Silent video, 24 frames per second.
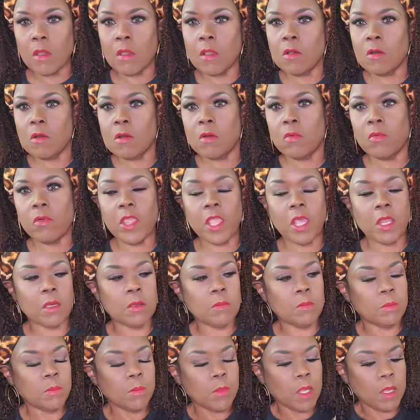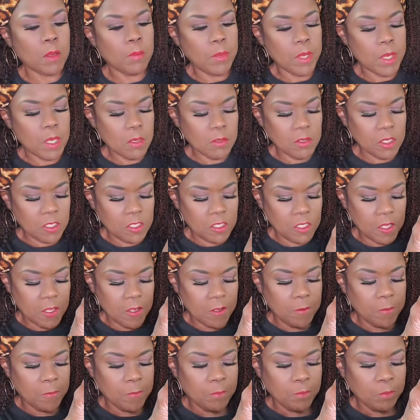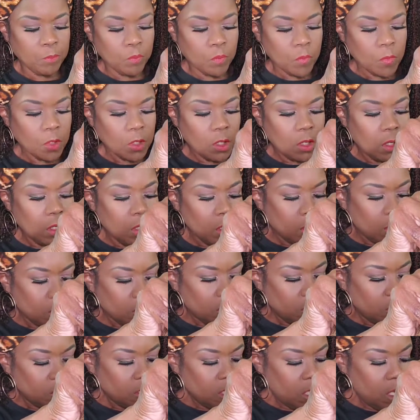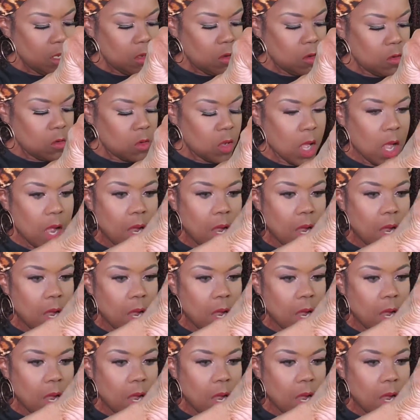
go around a ponytail. So